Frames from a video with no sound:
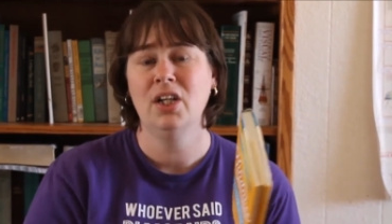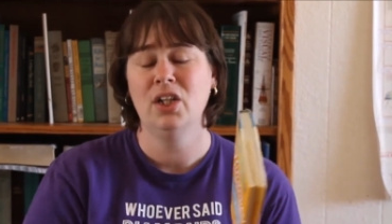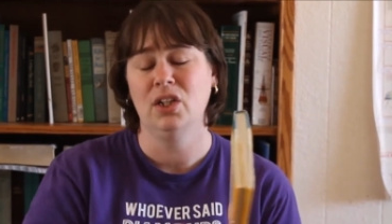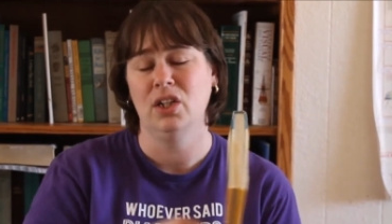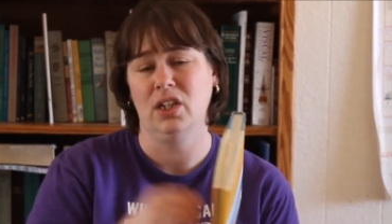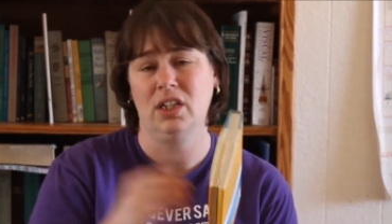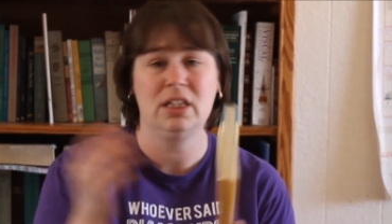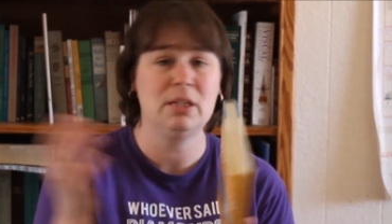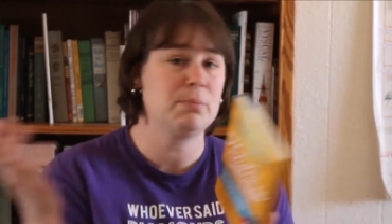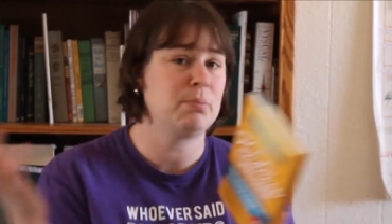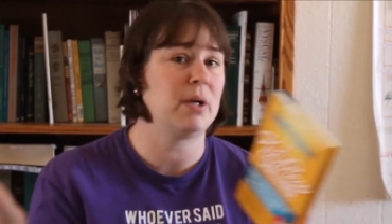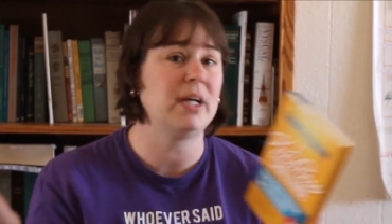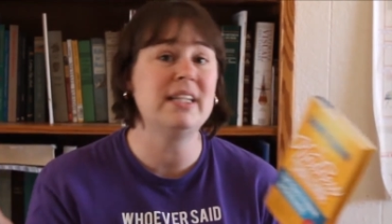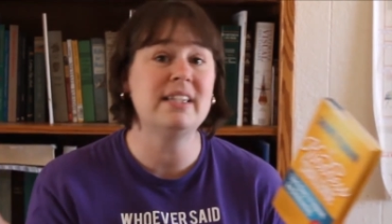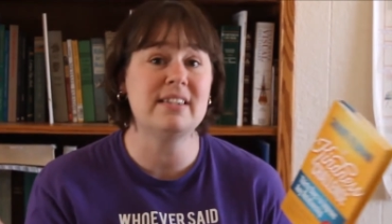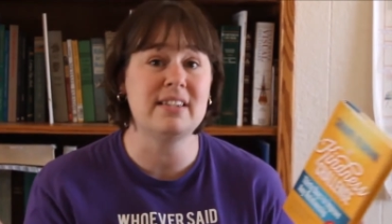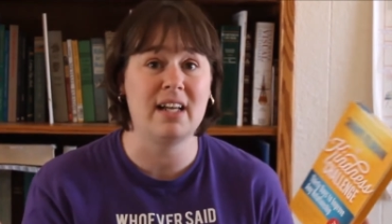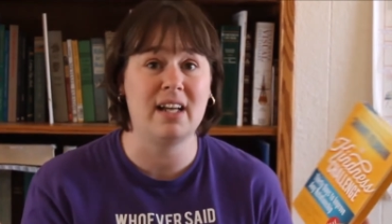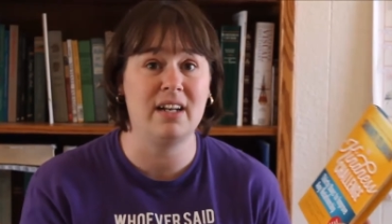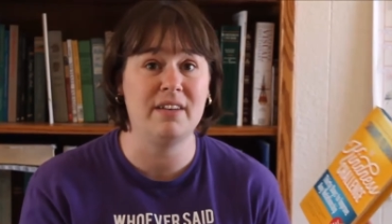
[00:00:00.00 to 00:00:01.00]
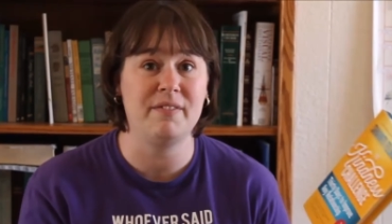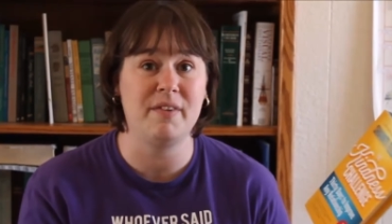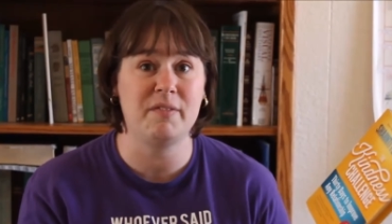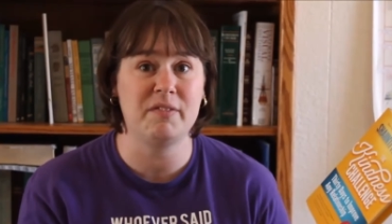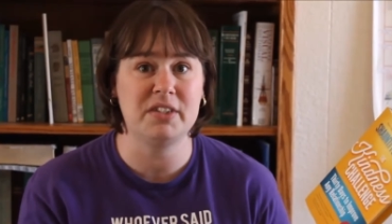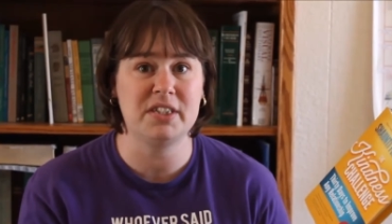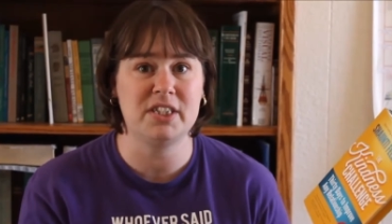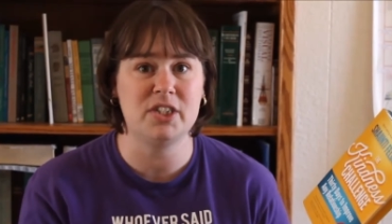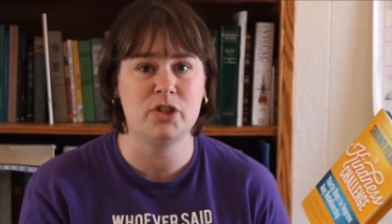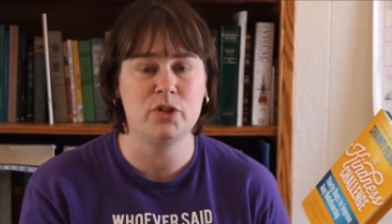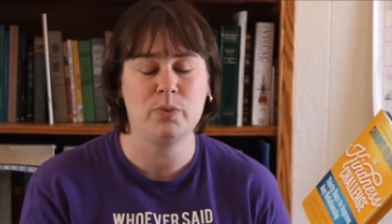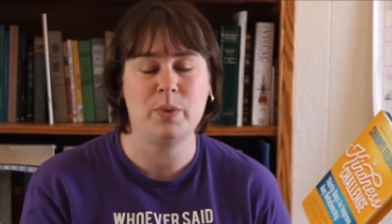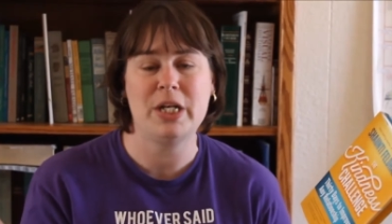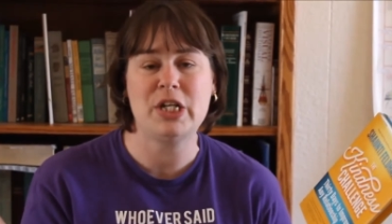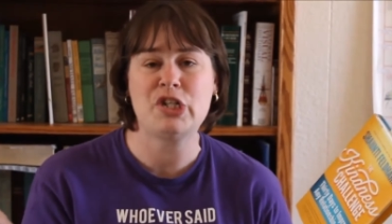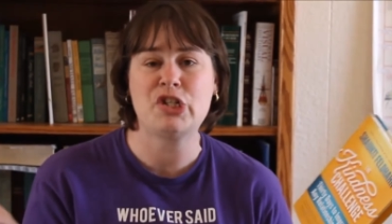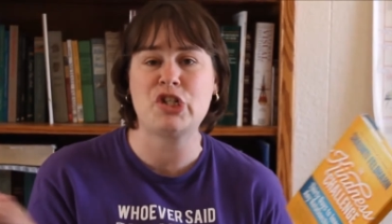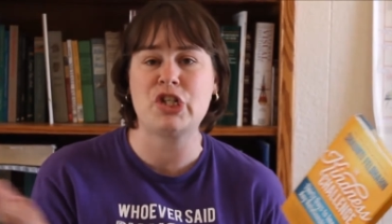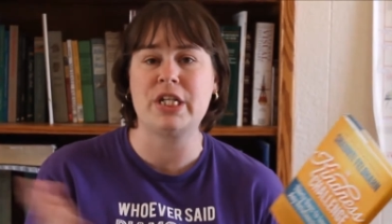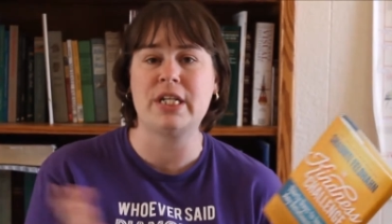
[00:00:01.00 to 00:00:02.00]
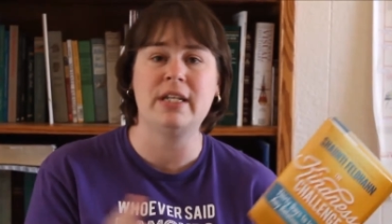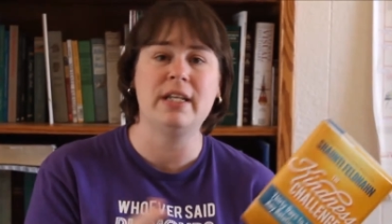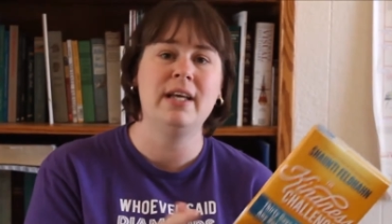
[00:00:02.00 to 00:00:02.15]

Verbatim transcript: look at the bright side of every situation.